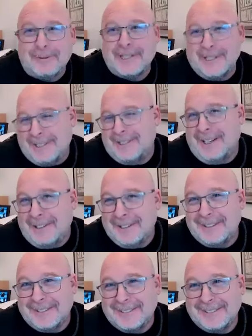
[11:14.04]
what she's
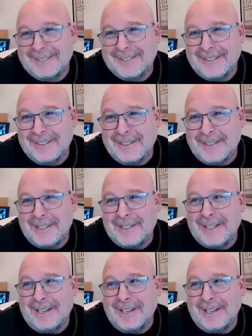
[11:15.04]
selling. She's yeah.